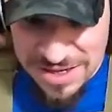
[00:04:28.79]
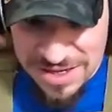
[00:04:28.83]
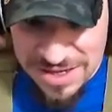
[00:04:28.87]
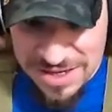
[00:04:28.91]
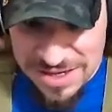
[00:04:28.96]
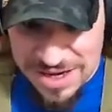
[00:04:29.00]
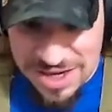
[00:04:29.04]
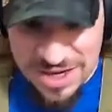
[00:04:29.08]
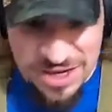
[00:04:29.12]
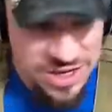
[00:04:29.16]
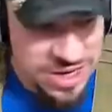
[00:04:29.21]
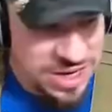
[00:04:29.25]

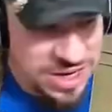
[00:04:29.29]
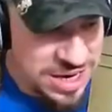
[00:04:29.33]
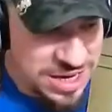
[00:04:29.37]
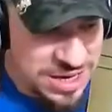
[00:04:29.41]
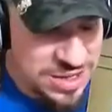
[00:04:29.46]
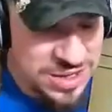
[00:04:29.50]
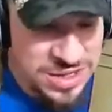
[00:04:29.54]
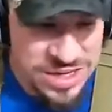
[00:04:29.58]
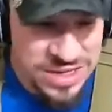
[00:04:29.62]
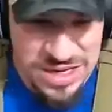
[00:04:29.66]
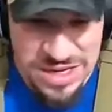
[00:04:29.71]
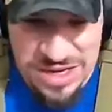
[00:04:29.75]
I
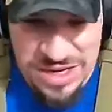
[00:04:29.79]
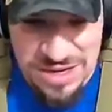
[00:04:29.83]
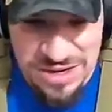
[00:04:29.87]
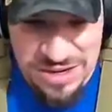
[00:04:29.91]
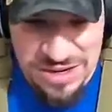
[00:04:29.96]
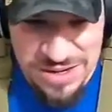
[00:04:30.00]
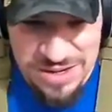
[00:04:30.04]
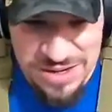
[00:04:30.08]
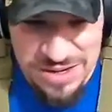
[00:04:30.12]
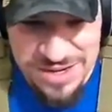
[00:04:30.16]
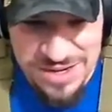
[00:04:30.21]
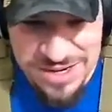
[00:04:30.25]
couldn't hear.
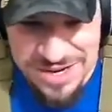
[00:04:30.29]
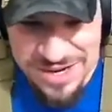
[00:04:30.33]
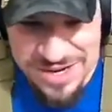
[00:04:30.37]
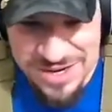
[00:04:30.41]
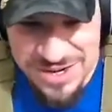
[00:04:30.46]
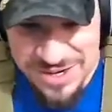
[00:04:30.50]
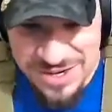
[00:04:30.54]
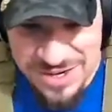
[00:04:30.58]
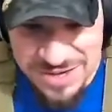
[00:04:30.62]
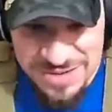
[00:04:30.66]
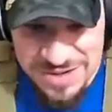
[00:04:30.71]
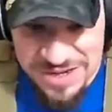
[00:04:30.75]
I
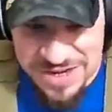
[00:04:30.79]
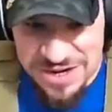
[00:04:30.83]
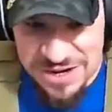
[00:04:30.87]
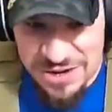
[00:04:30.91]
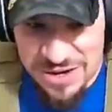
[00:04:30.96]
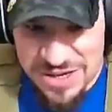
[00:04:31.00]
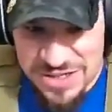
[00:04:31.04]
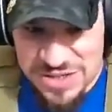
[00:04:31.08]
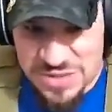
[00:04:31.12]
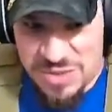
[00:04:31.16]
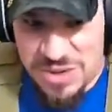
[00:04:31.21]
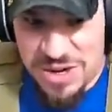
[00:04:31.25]
couldn't hear
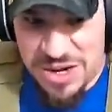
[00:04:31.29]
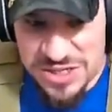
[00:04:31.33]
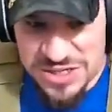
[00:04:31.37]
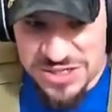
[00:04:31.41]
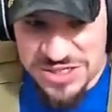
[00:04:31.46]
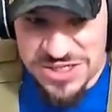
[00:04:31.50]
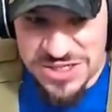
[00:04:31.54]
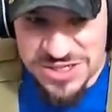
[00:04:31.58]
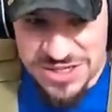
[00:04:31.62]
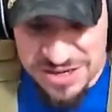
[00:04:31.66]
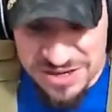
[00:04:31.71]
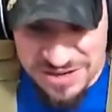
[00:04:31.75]
as
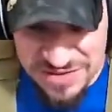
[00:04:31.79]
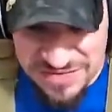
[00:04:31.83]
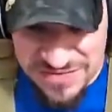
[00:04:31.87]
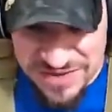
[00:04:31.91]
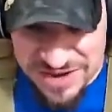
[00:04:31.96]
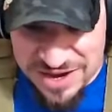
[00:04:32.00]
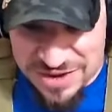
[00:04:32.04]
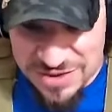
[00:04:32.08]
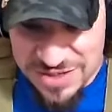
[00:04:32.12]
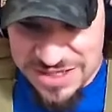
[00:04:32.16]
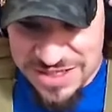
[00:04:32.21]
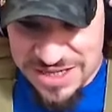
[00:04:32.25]
much of the
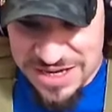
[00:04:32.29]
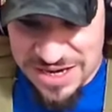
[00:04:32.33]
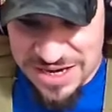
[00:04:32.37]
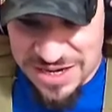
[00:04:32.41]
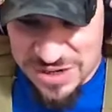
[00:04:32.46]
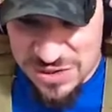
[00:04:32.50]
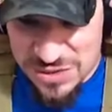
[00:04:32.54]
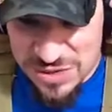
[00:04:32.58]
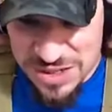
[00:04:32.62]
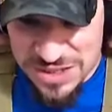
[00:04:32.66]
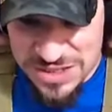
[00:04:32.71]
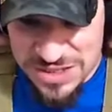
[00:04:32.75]
outside
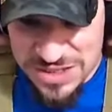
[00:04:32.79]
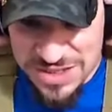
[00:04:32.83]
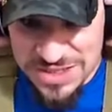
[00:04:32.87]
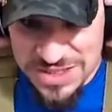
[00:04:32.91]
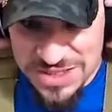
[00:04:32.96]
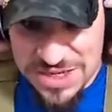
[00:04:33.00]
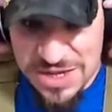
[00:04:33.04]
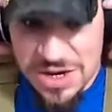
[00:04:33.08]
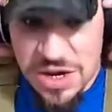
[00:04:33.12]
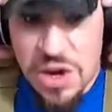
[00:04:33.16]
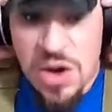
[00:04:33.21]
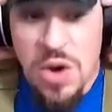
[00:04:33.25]
noise.
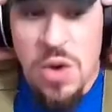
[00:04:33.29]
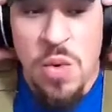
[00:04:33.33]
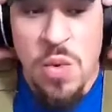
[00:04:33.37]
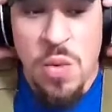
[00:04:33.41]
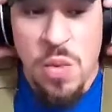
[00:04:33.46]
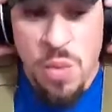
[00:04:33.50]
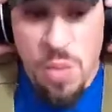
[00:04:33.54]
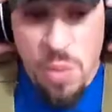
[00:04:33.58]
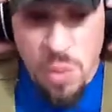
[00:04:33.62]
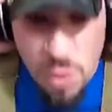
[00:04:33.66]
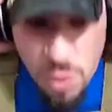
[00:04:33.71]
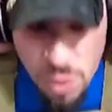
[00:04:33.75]

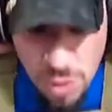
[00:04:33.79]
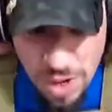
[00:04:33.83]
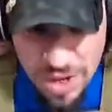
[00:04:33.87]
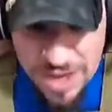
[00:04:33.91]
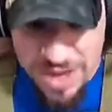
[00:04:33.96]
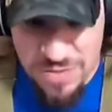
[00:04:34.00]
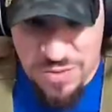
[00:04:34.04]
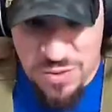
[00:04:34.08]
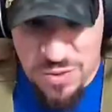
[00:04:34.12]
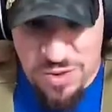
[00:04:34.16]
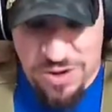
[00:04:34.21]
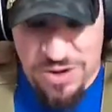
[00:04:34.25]
Way
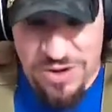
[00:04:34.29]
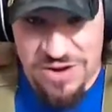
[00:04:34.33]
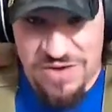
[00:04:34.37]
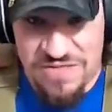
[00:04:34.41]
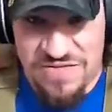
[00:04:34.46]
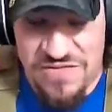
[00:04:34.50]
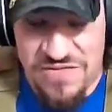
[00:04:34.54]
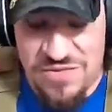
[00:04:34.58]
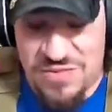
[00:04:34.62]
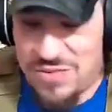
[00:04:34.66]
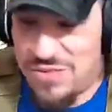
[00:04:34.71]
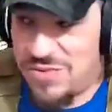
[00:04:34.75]
more
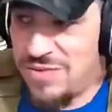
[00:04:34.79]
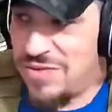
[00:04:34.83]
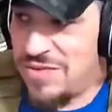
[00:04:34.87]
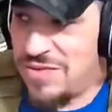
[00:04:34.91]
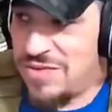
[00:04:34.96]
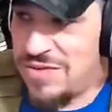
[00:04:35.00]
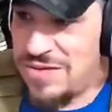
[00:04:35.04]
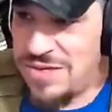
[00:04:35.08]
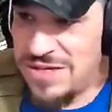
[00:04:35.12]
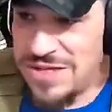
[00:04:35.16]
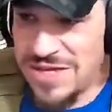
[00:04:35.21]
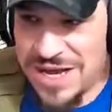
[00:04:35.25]
comfortable.
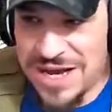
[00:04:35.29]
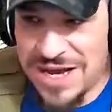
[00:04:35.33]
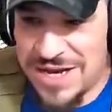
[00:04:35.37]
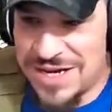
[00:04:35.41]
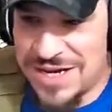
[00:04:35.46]
Like